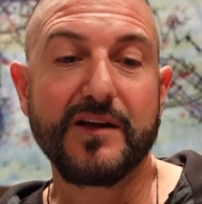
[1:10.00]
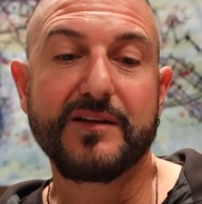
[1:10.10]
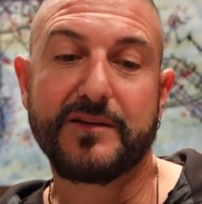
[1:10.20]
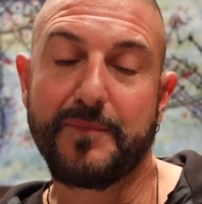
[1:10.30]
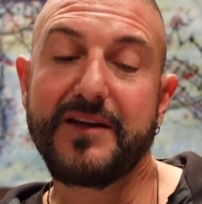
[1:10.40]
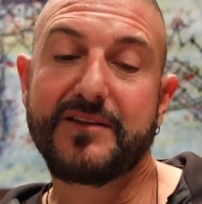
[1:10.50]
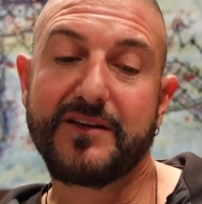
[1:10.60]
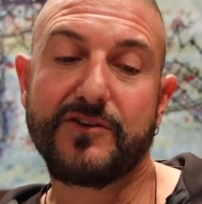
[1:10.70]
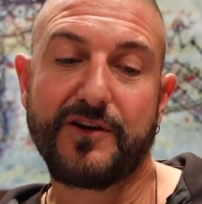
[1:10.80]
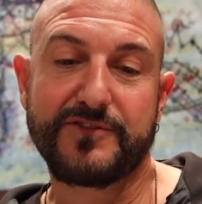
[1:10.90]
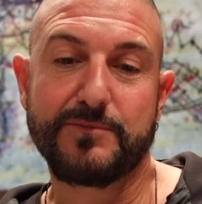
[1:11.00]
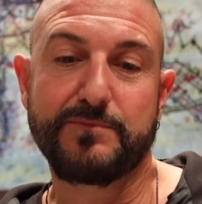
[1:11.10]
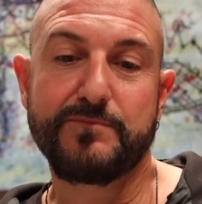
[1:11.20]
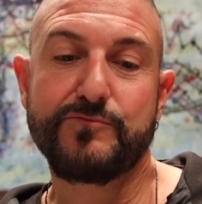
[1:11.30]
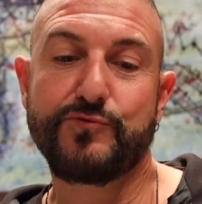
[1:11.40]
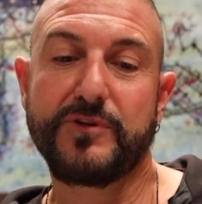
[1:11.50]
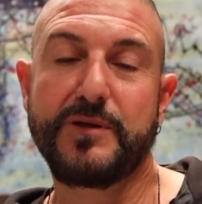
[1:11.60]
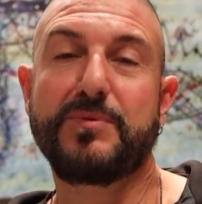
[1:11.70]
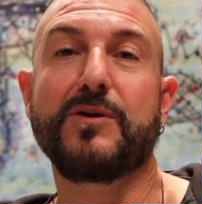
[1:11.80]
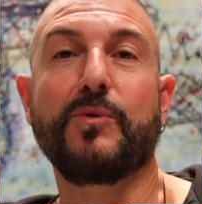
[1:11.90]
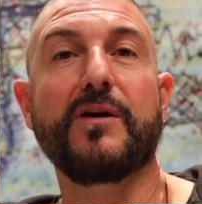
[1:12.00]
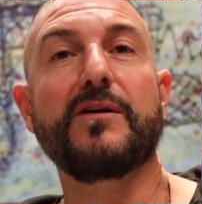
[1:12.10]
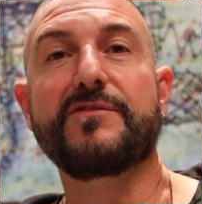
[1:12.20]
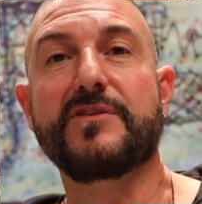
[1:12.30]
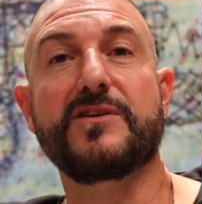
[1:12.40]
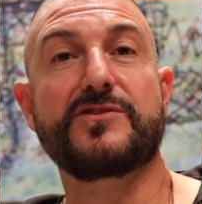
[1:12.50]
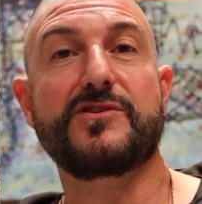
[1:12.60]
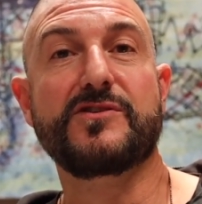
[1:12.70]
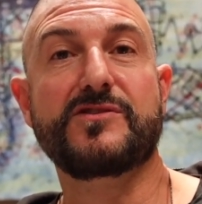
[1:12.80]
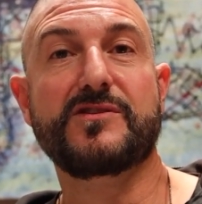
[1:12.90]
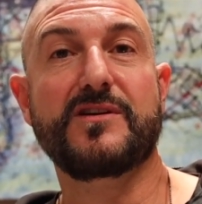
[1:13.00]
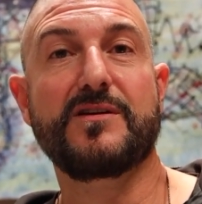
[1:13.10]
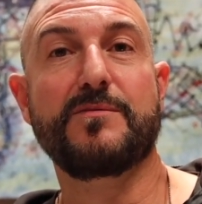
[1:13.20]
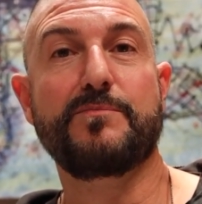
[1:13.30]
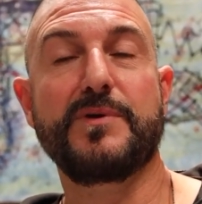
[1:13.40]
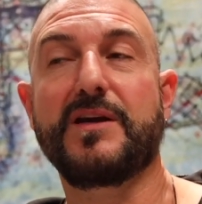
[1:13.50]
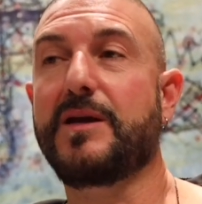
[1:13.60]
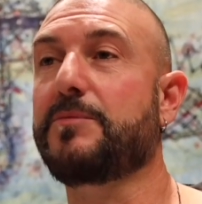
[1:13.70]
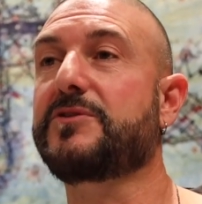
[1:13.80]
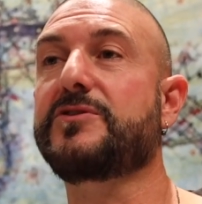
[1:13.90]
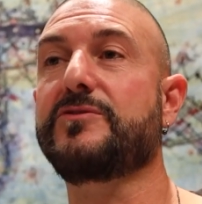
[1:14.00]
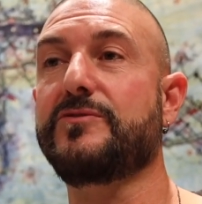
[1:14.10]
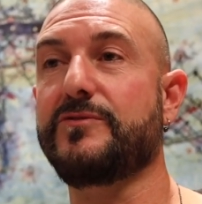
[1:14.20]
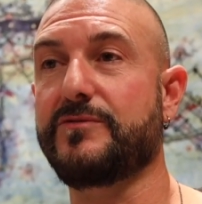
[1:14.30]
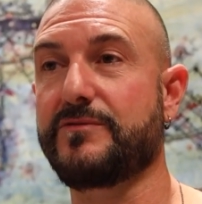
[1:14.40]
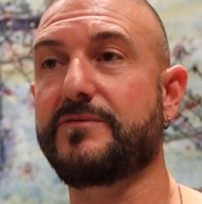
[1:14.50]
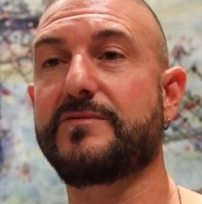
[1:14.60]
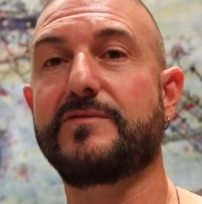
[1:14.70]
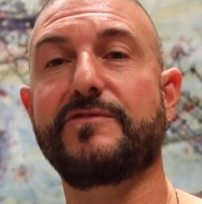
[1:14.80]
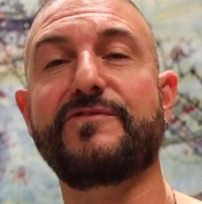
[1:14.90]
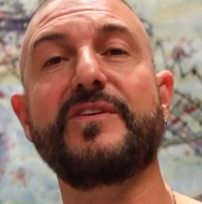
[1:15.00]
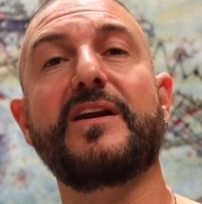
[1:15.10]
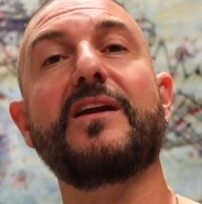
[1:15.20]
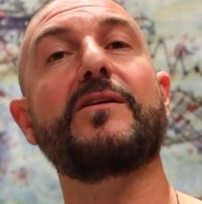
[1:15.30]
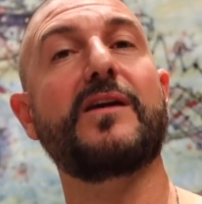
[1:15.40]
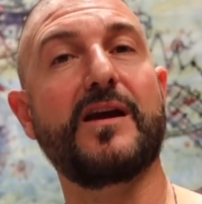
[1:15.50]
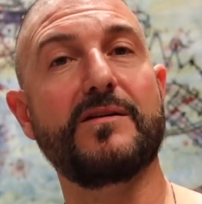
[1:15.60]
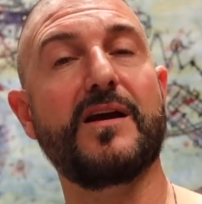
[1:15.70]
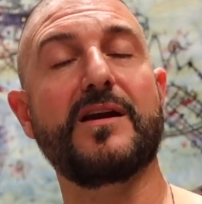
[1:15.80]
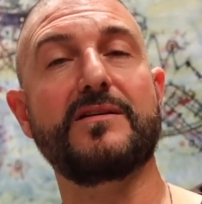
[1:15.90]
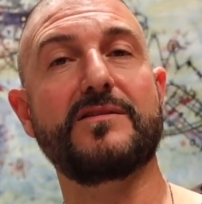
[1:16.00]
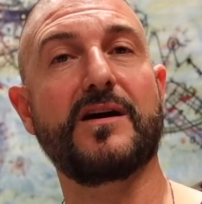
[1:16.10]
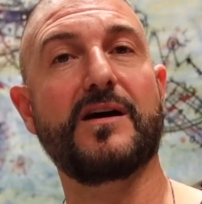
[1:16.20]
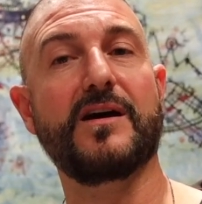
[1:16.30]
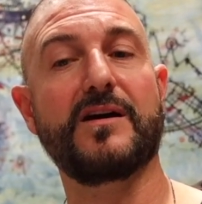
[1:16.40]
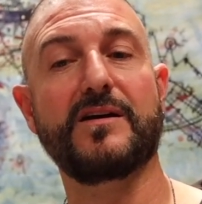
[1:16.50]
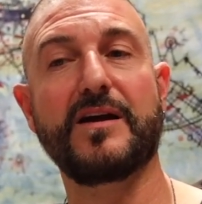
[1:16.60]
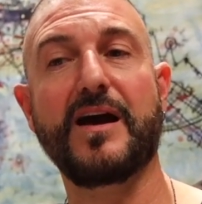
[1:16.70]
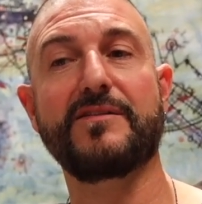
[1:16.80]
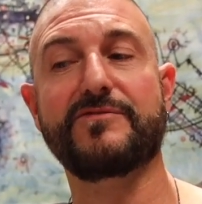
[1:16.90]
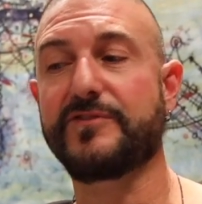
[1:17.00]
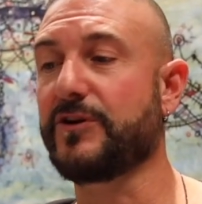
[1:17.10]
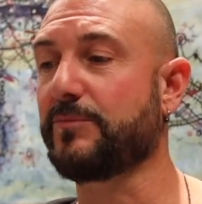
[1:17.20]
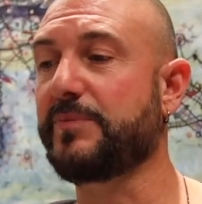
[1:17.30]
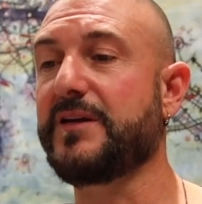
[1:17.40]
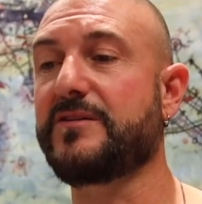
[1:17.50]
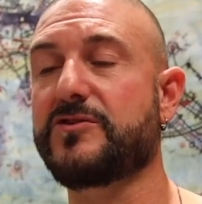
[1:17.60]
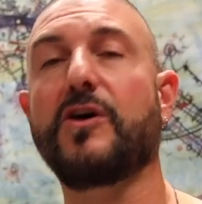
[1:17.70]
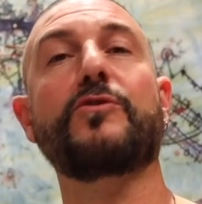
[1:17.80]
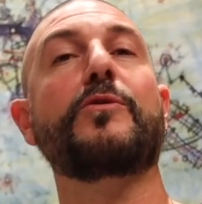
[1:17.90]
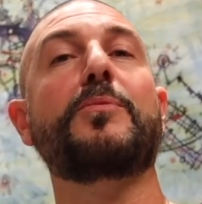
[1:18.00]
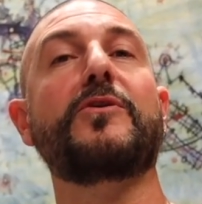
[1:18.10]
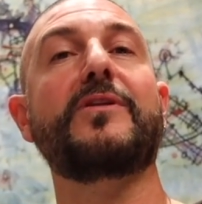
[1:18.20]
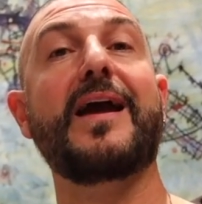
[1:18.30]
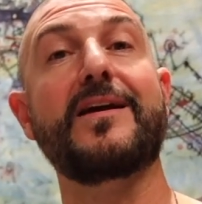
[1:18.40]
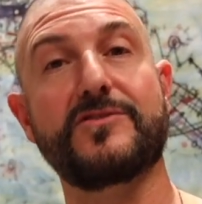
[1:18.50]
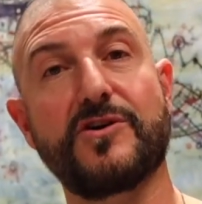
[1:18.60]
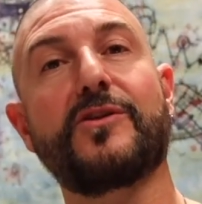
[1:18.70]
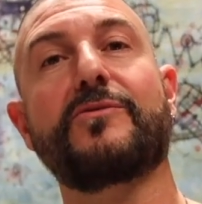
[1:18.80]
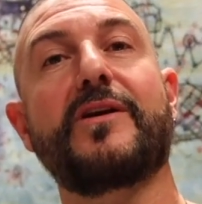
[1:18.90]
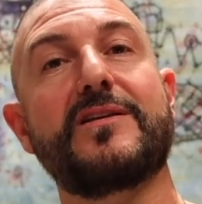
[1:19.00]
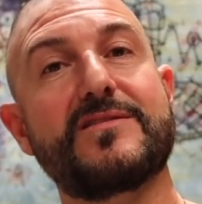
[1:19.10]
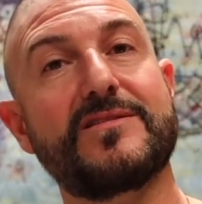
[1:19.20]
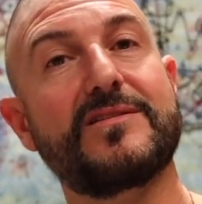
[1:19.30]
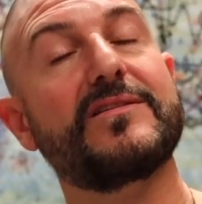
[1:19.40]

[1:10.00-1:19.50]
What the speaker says: the main thing you have to really be aware of is just being able to fit in and have, be tolerable and tolerate.